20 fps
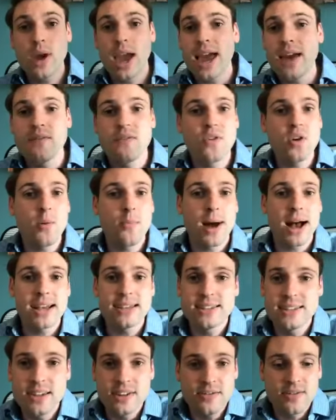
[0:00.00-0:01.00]
you can't feel
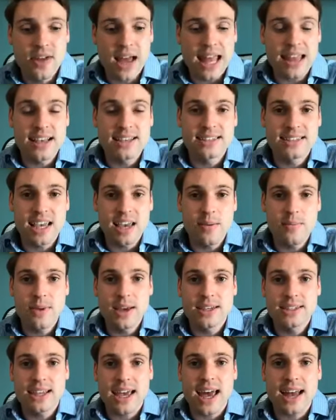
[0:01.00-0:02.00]
positive at the
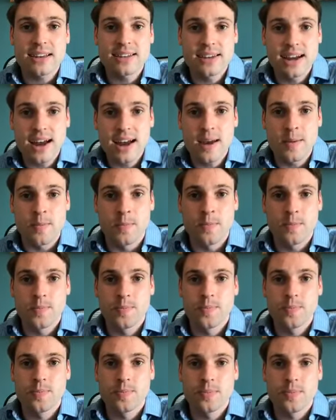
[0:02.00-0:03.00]
same exact time.
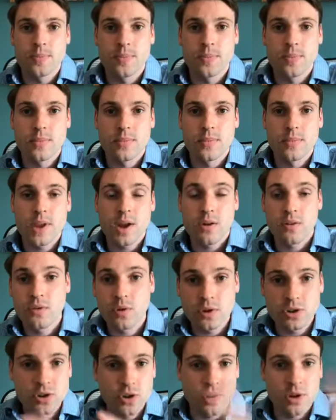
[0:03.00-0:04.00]
Now,
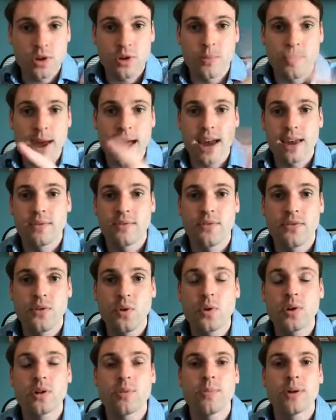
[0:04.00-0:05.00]
of course, you can go back and
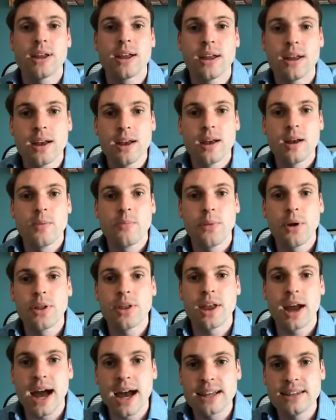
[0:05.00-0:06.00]
forth, but
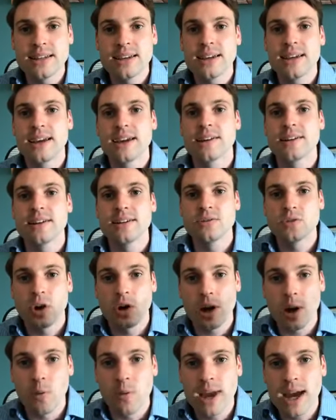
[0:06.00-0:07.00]
the idea here is,
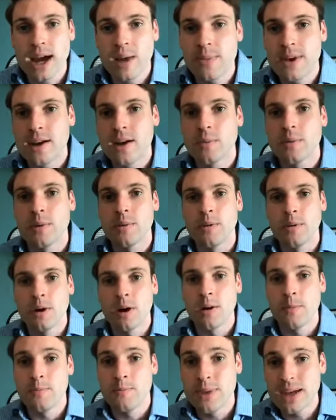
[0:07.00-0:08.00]
okay, we got to become a
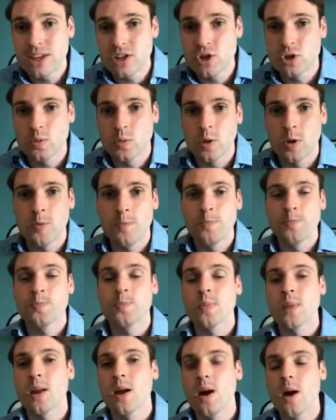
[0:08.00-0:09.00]
habitual
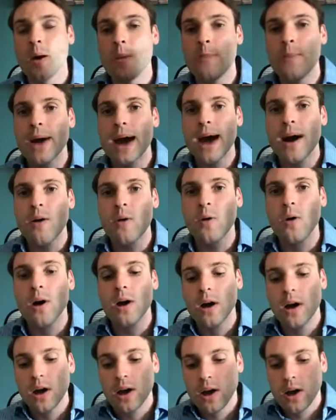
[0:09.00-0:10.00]
about
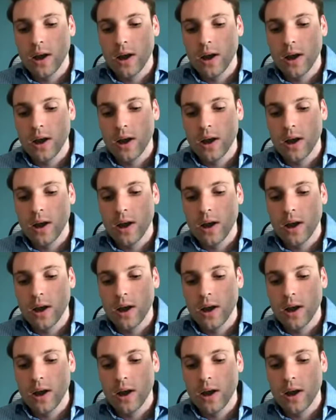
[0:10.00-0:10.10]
